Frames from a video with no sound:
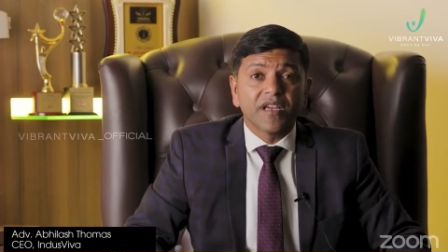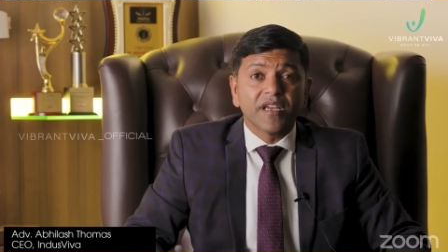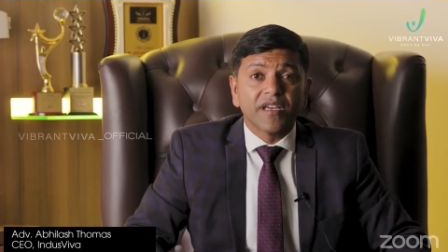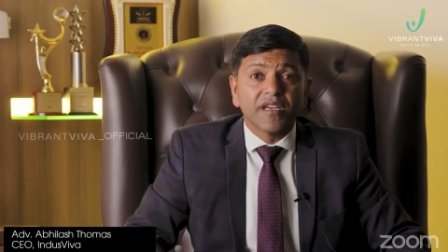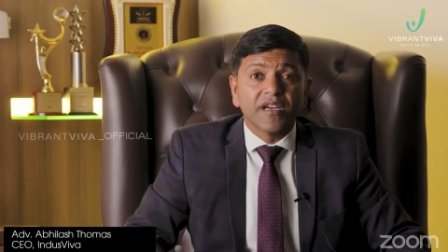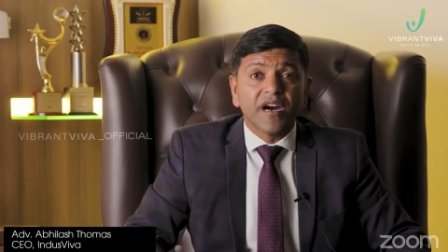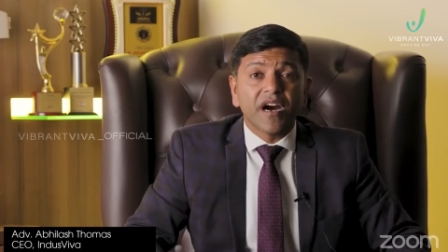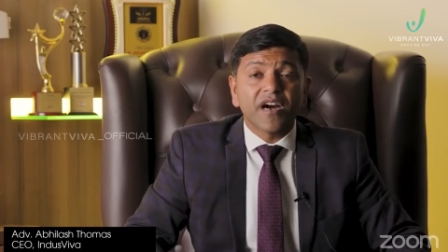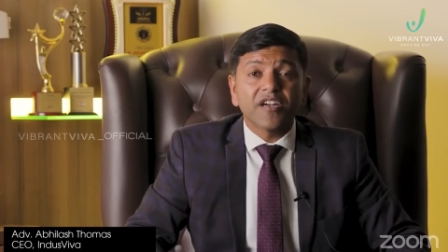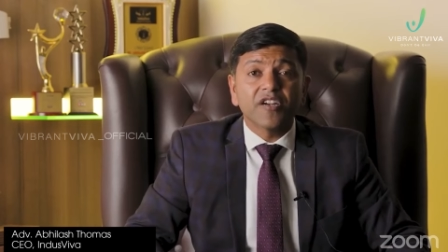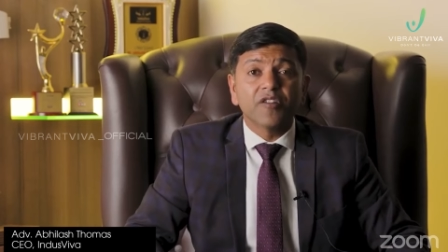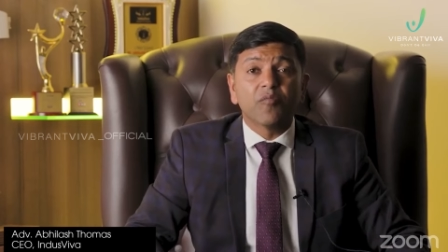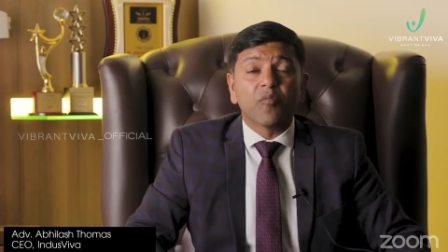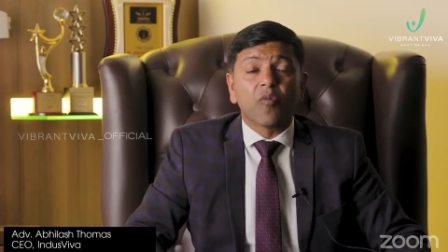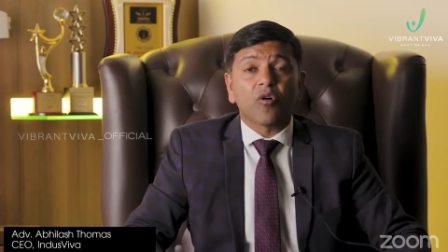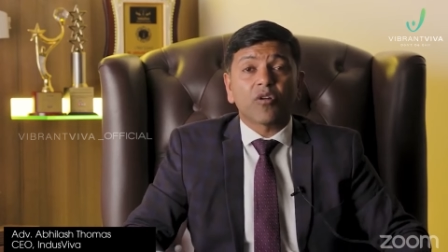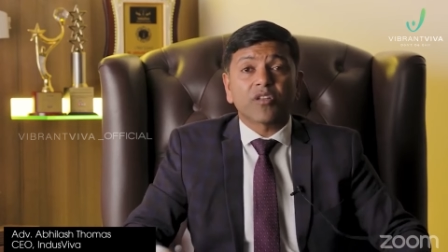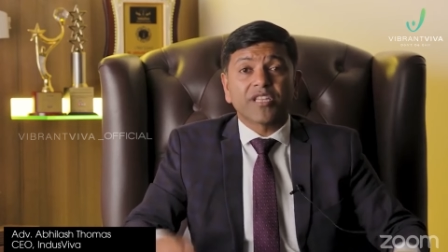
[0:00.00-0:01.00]
earned
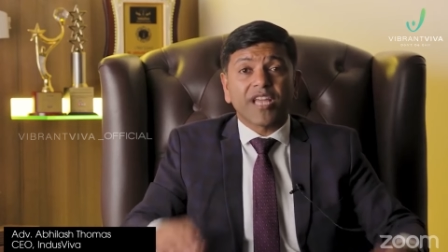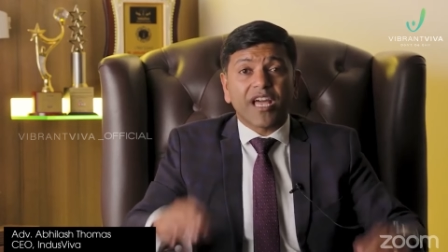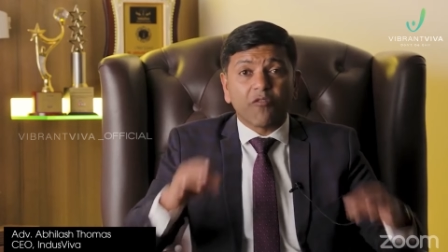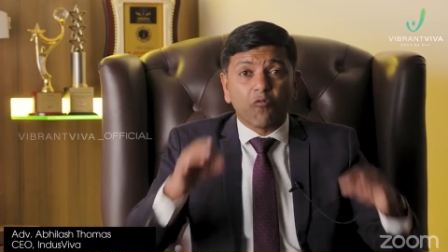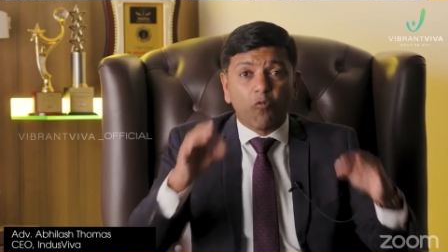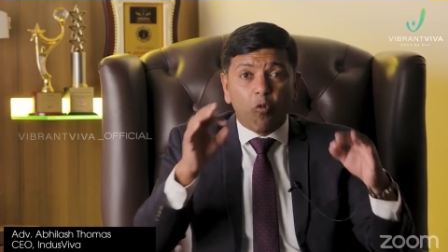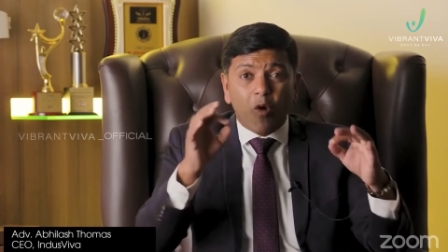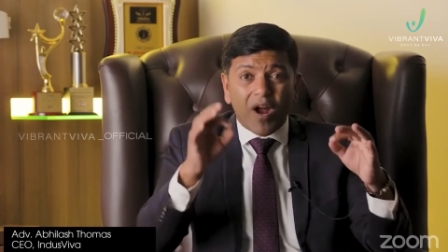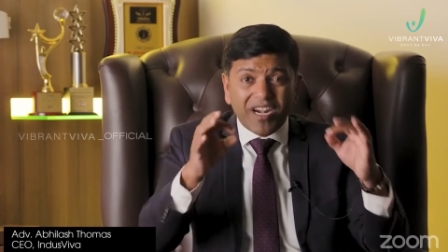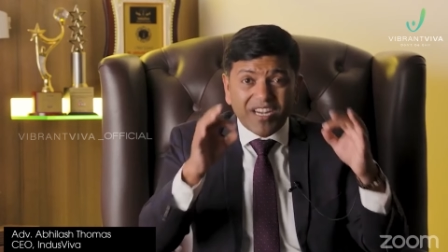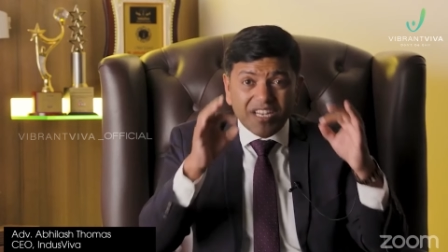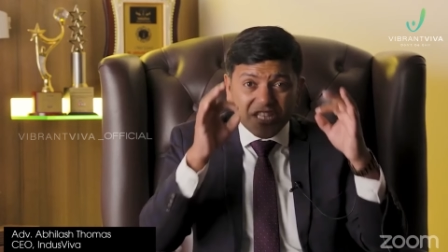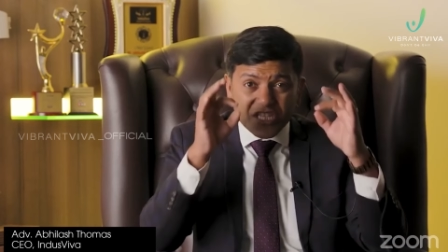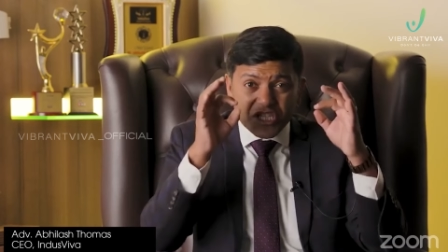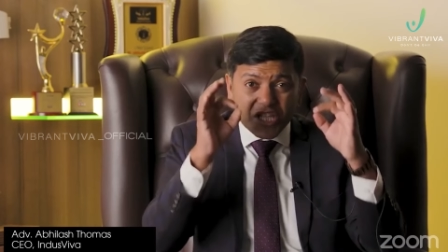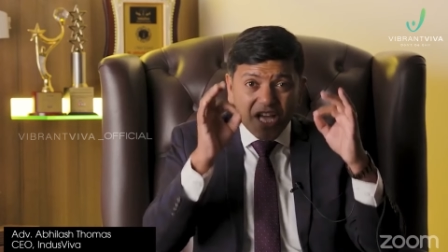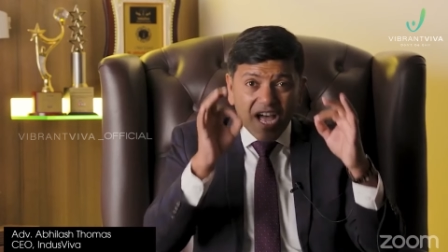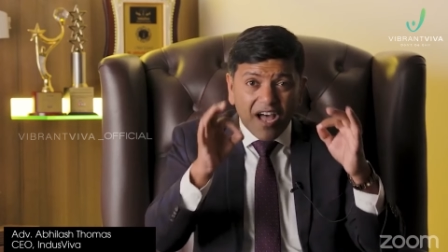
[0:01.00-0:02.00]
more than
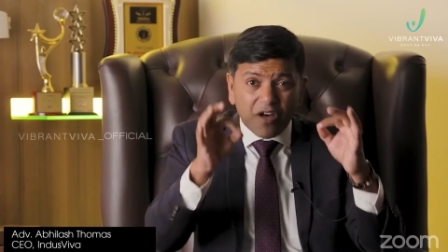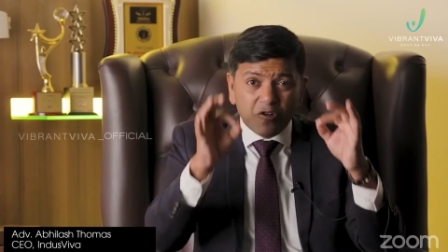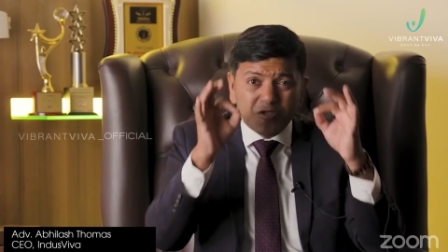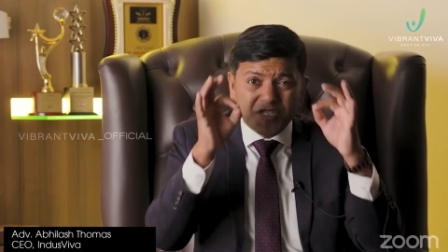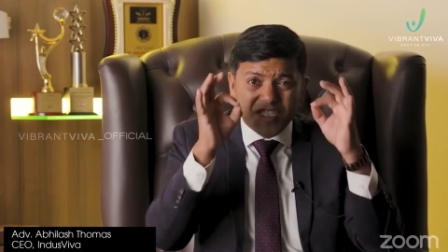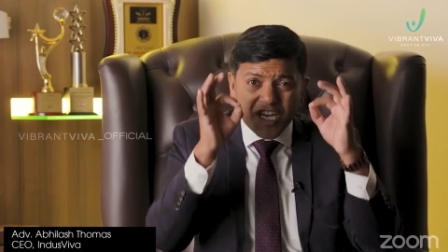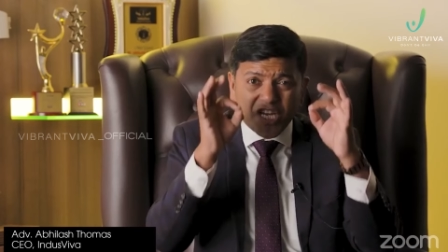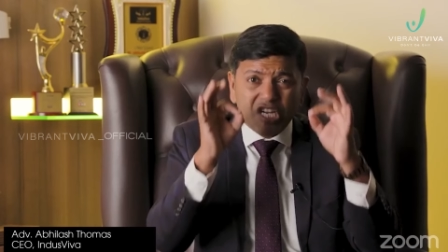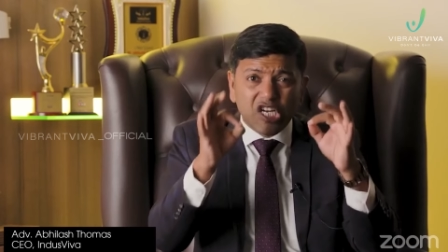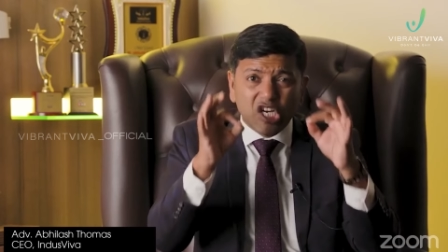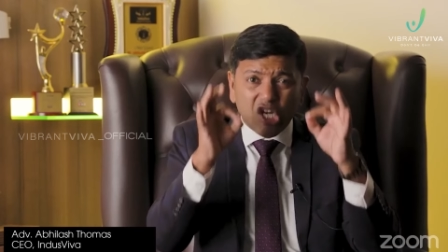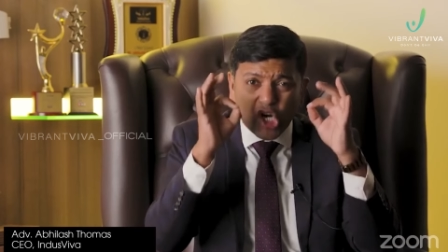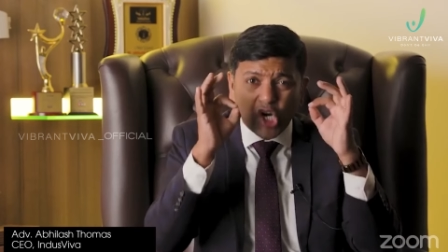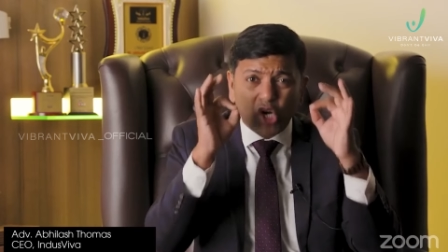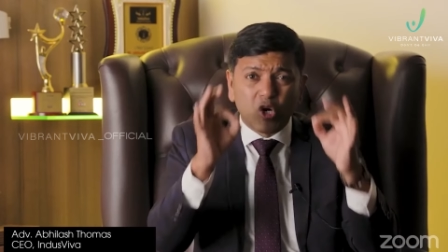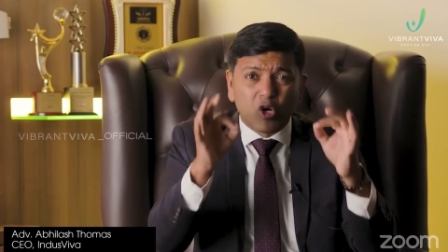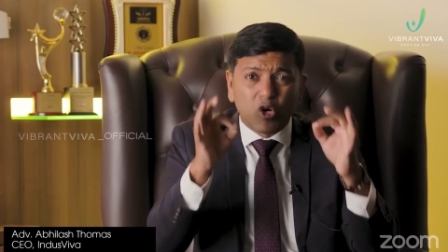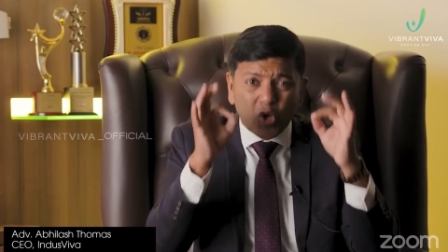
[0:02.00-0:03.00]
1,000
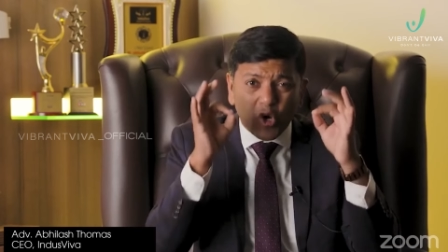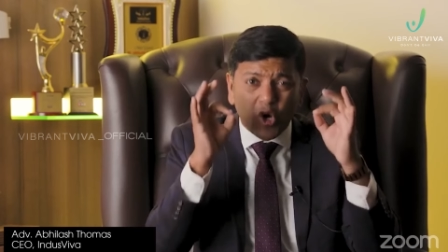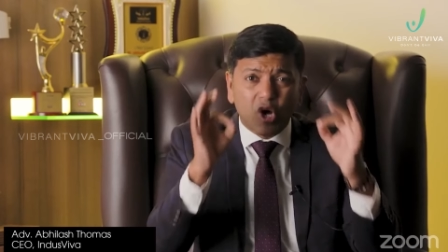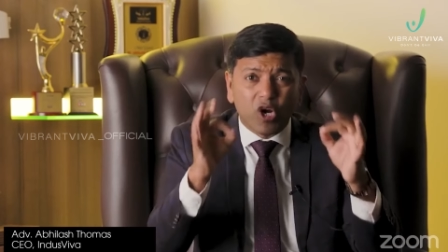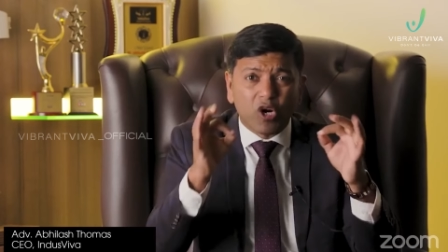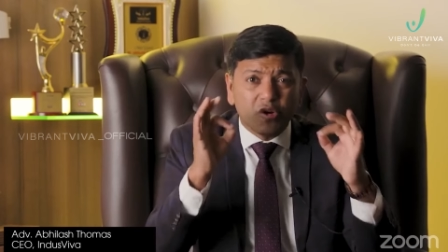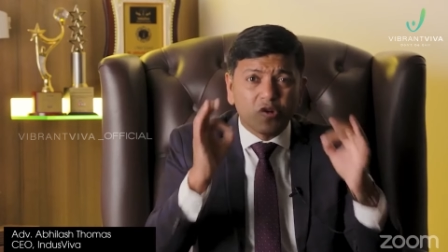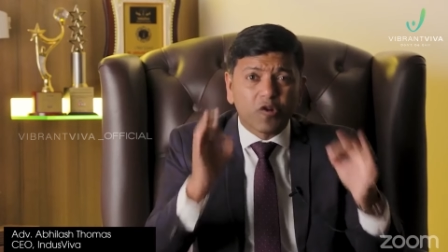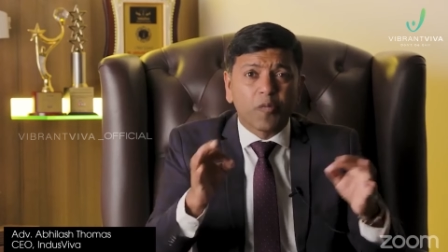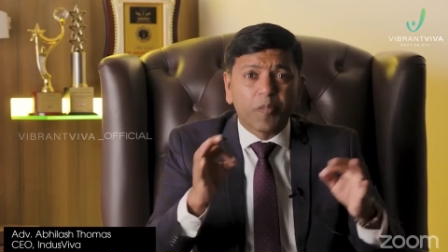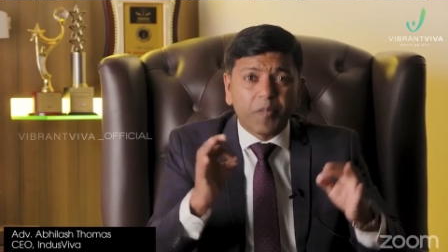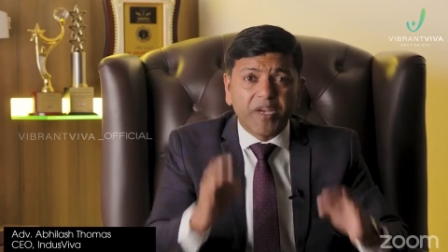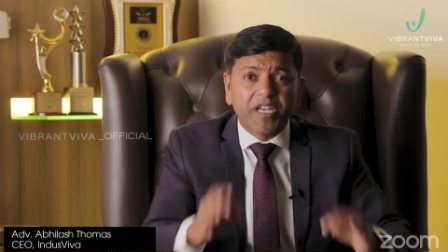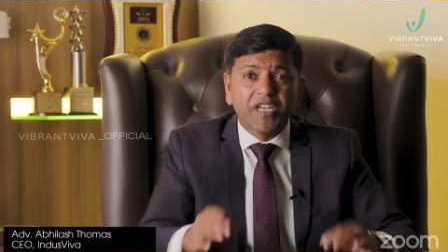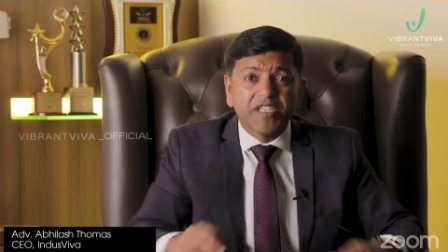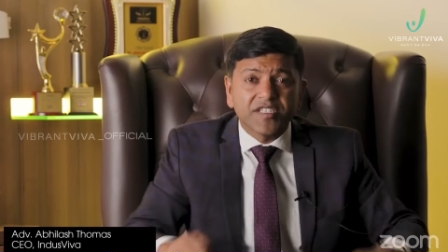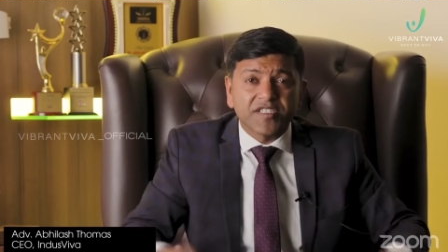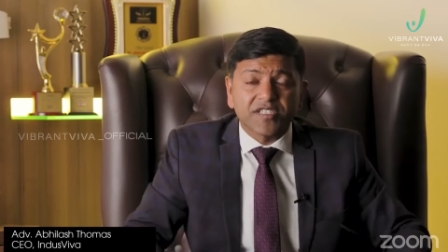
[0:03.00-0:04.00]
crore
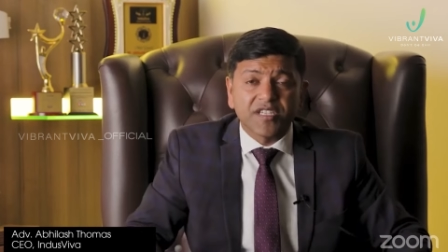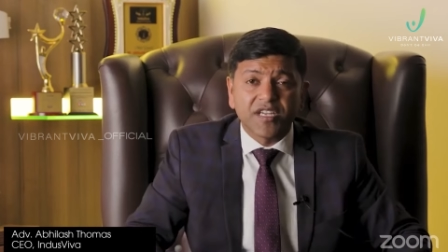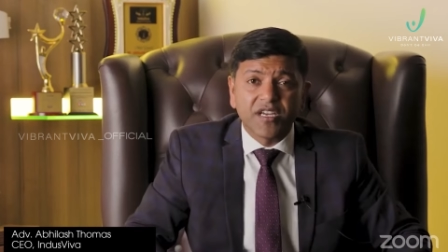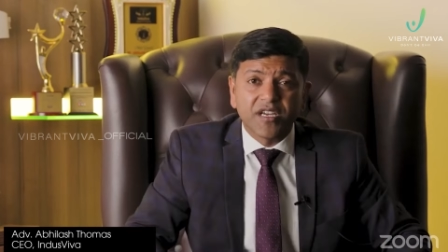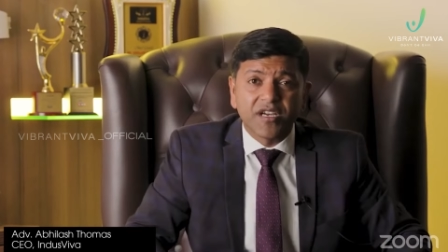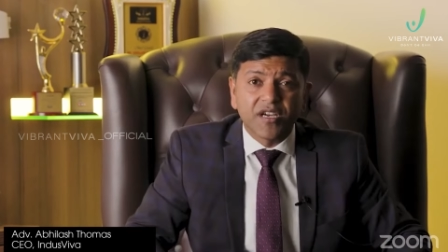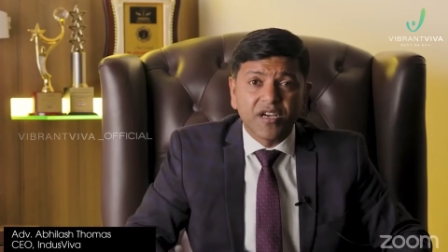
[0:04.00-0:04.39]
rupees